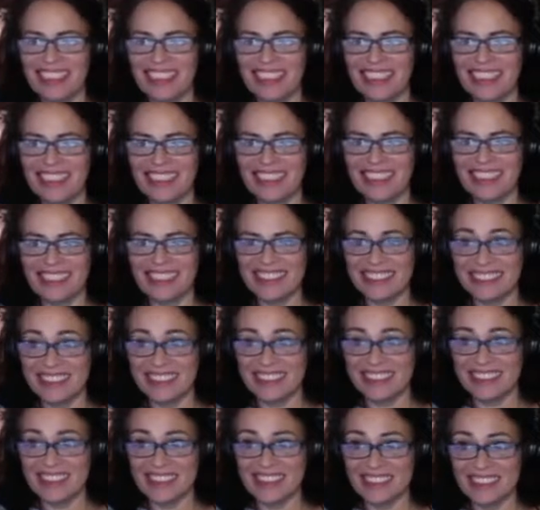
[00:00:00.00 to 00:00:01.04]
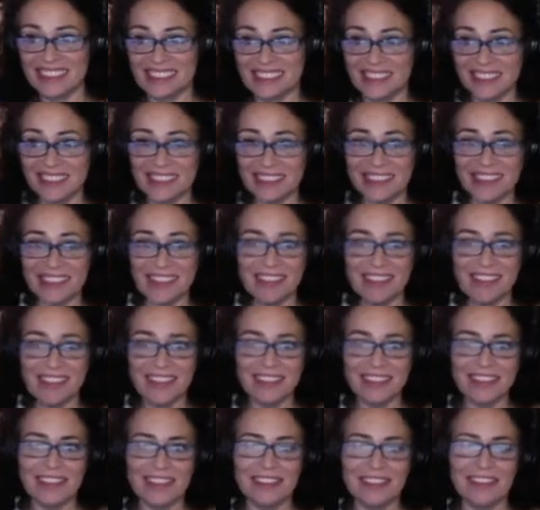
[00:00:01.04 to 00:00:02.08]

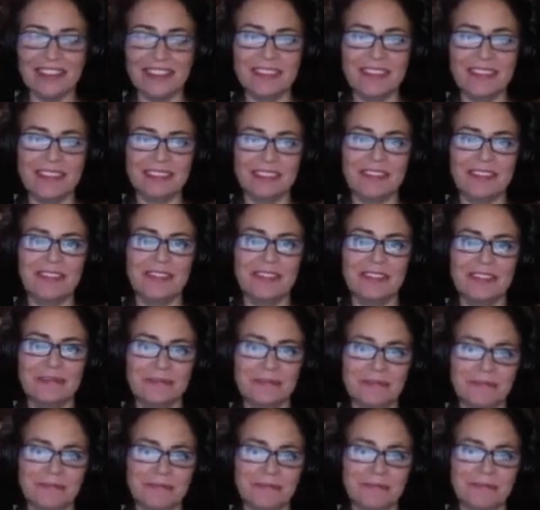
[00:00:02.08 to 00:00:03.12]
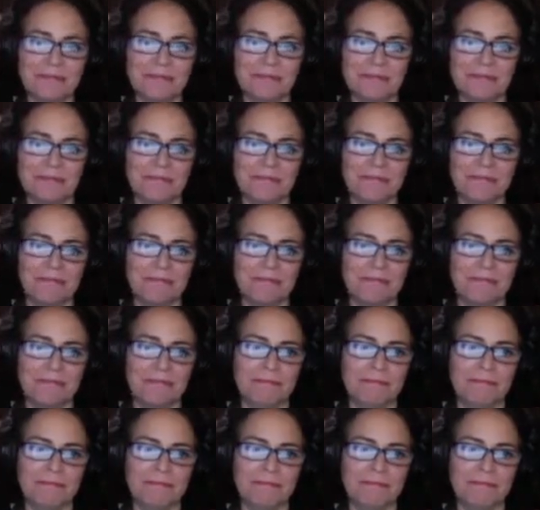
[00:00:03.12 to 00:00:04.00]
(silent)